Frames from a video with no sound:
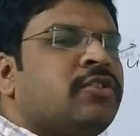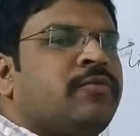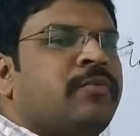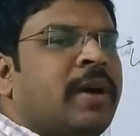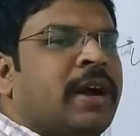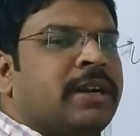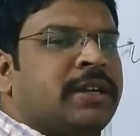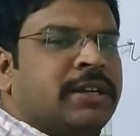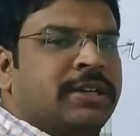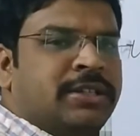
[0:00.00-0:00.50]
of
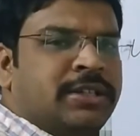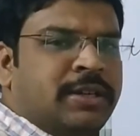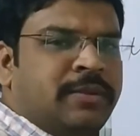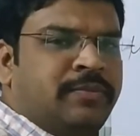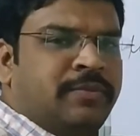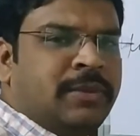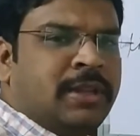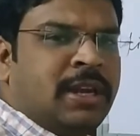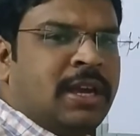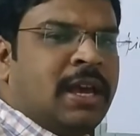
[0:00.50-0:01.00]
partnership
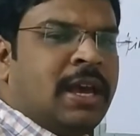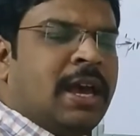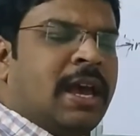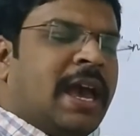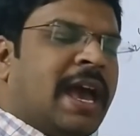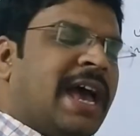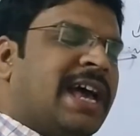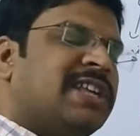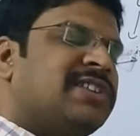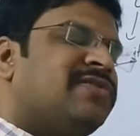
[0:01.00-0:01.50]

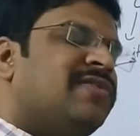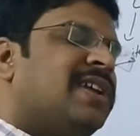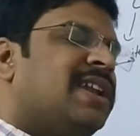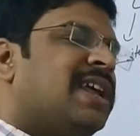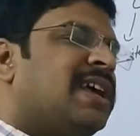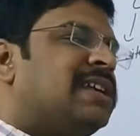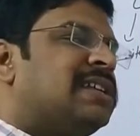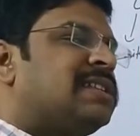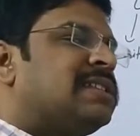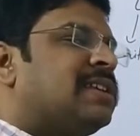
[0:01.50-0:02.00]
as well
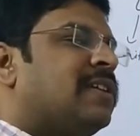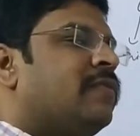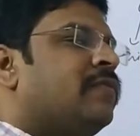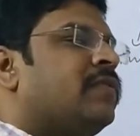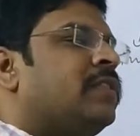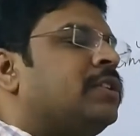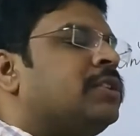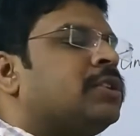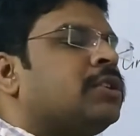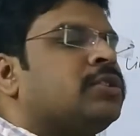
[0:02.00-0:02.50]
as some
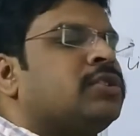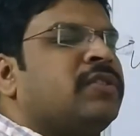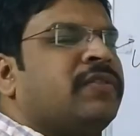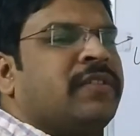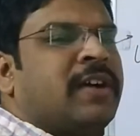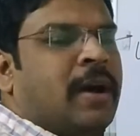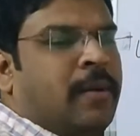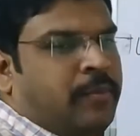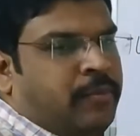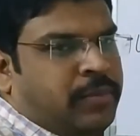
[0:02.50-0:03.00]
features
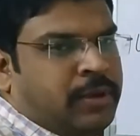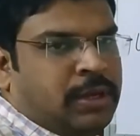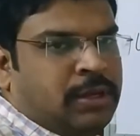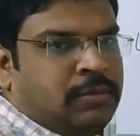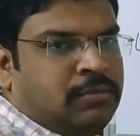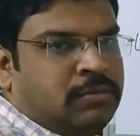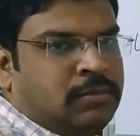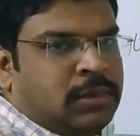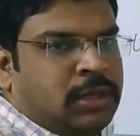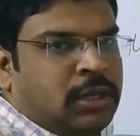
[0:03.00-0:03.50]
of company.
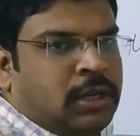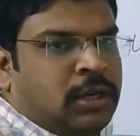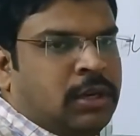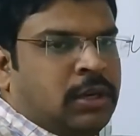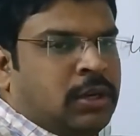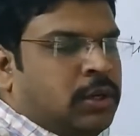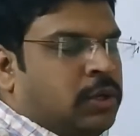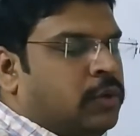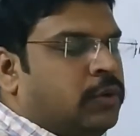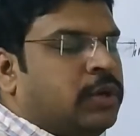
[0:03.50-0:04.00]

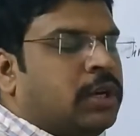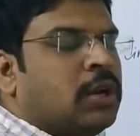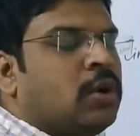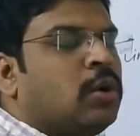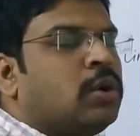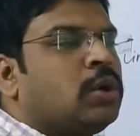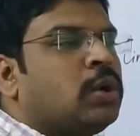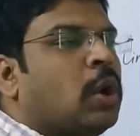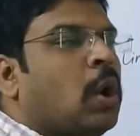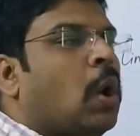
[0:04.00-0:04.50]
You
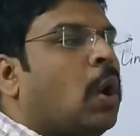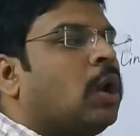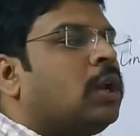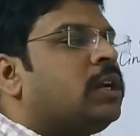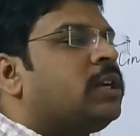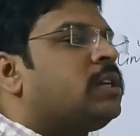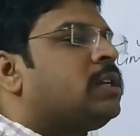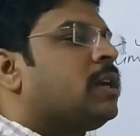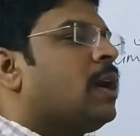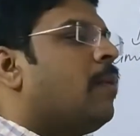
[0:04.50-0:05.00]
cannot call
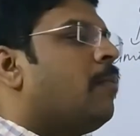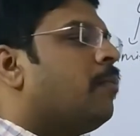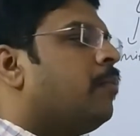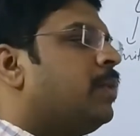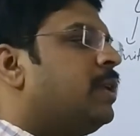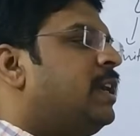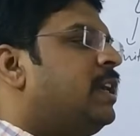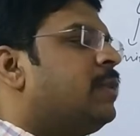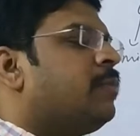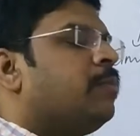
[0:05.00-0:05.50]
it
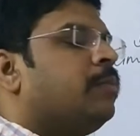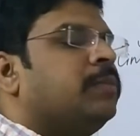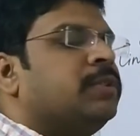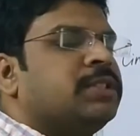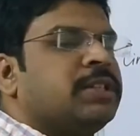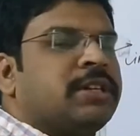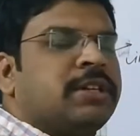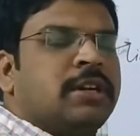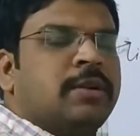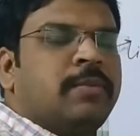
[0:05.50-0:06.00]
complete
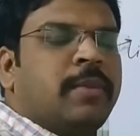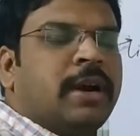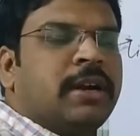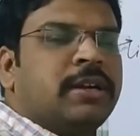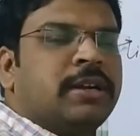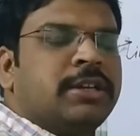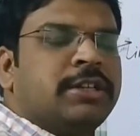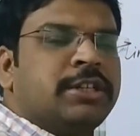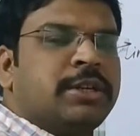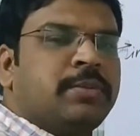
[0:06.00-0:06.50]
general
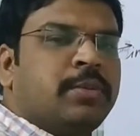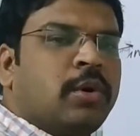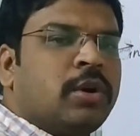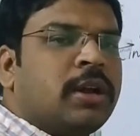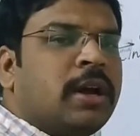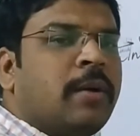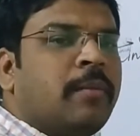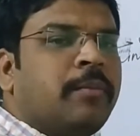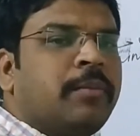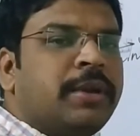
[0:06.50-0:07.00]
partnership or
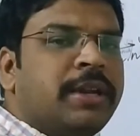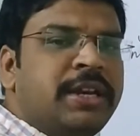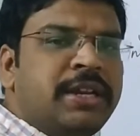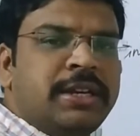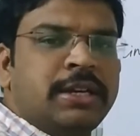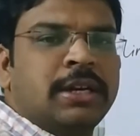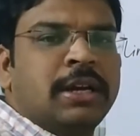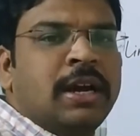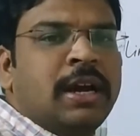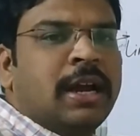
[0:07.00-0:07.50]

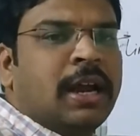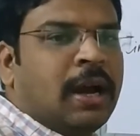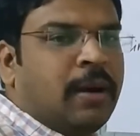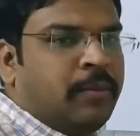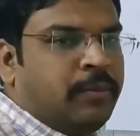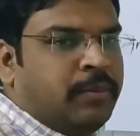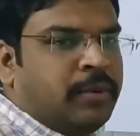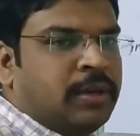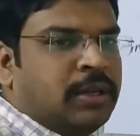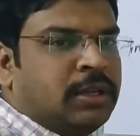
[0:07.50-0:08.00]
complete
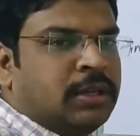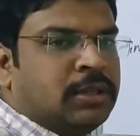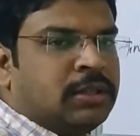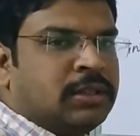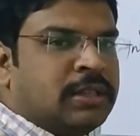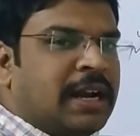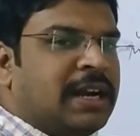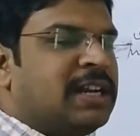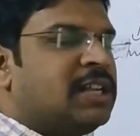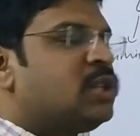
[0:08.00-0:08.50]
company.
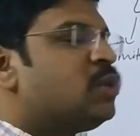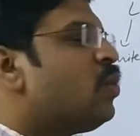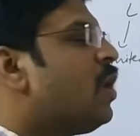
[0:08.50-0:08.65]
That is